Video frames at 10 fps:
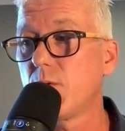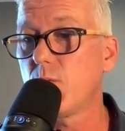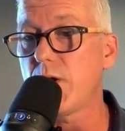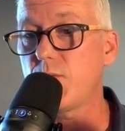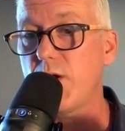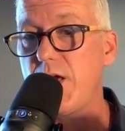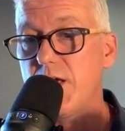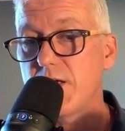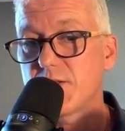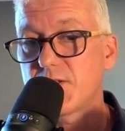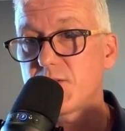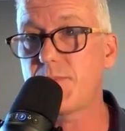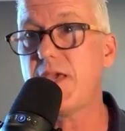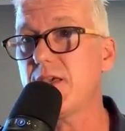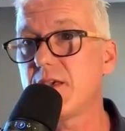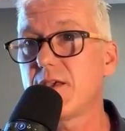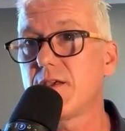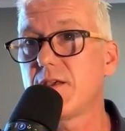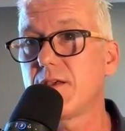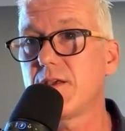When we speak,
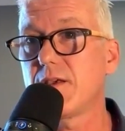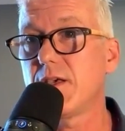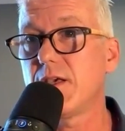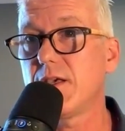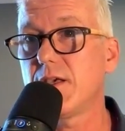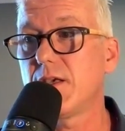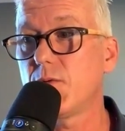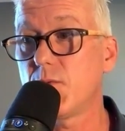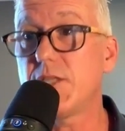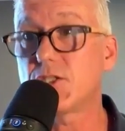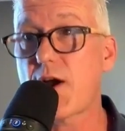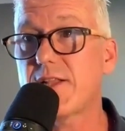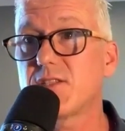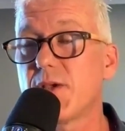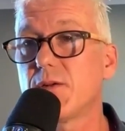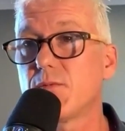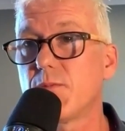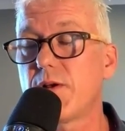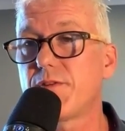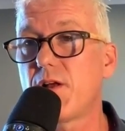when we transmit,
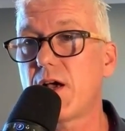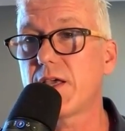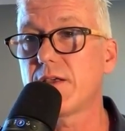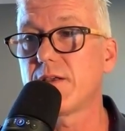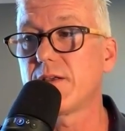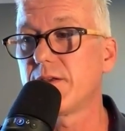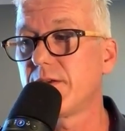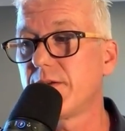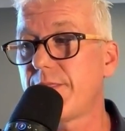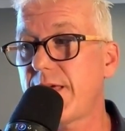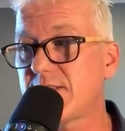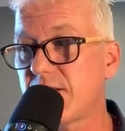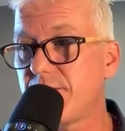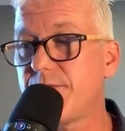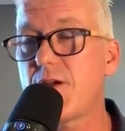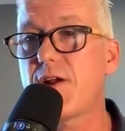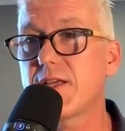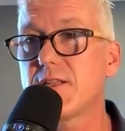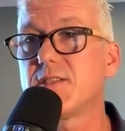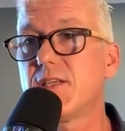when we're flying, that's a very
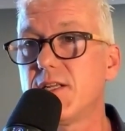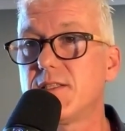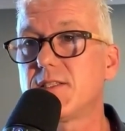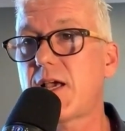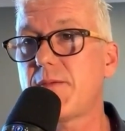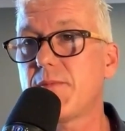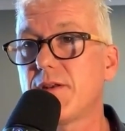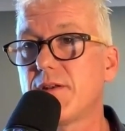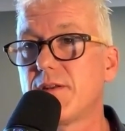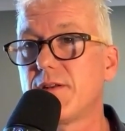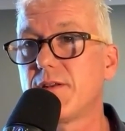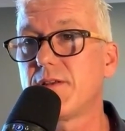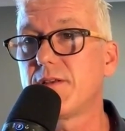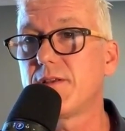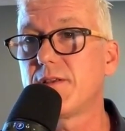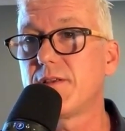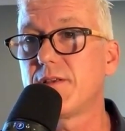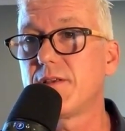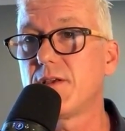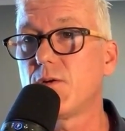considered statement.
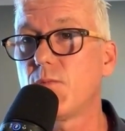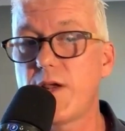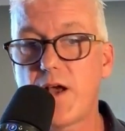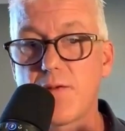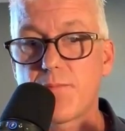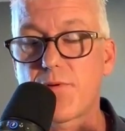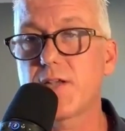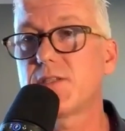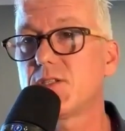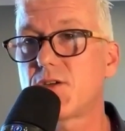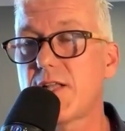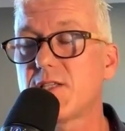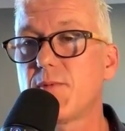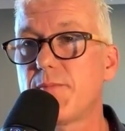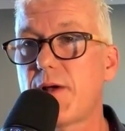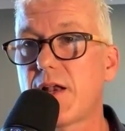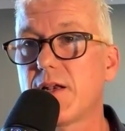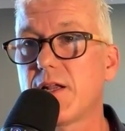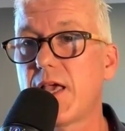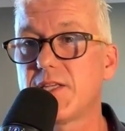We don't press the transmit
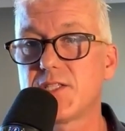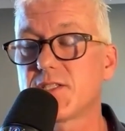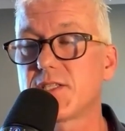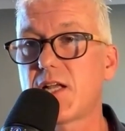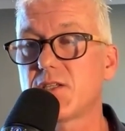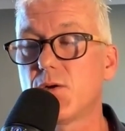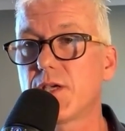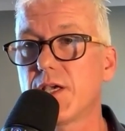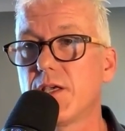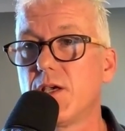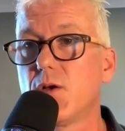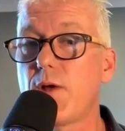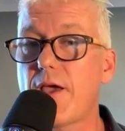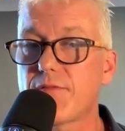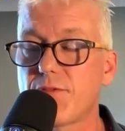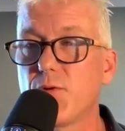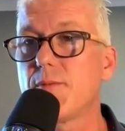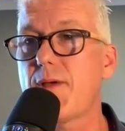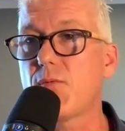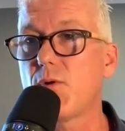button and just start talking. We have thought
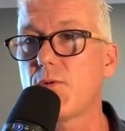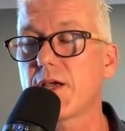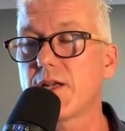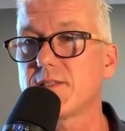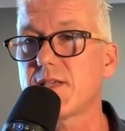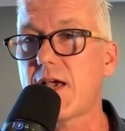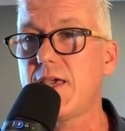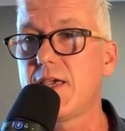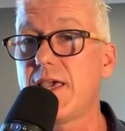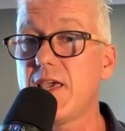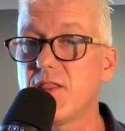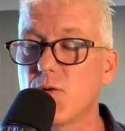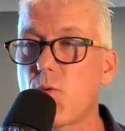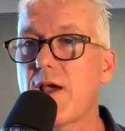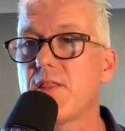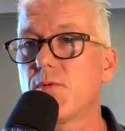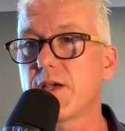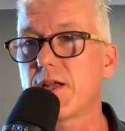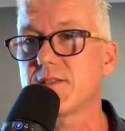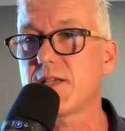about what we're going to say in the way that
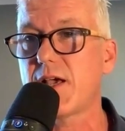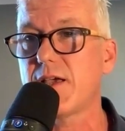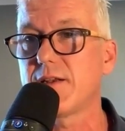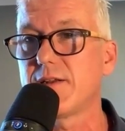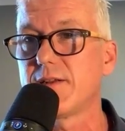we're going to say it.